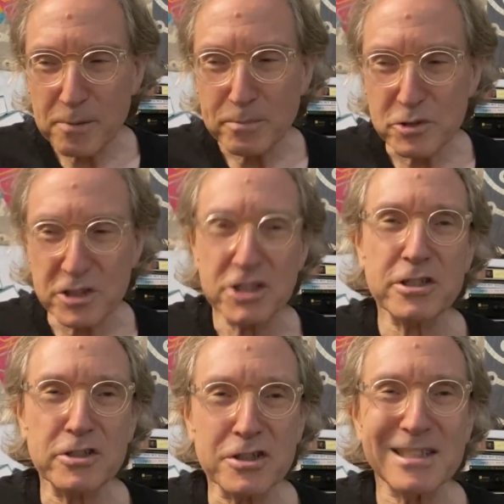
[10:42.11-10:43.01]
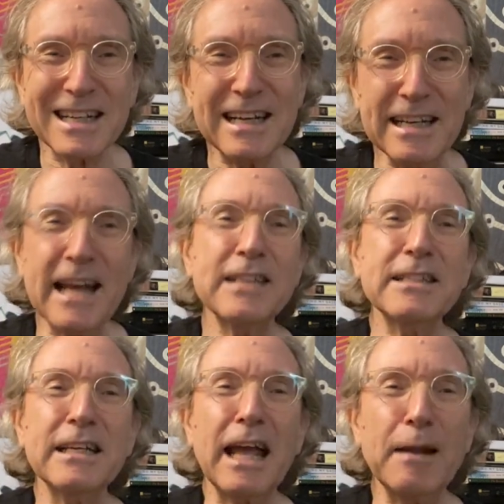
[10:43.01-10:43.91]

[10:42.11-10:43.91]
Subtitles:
musicians connecting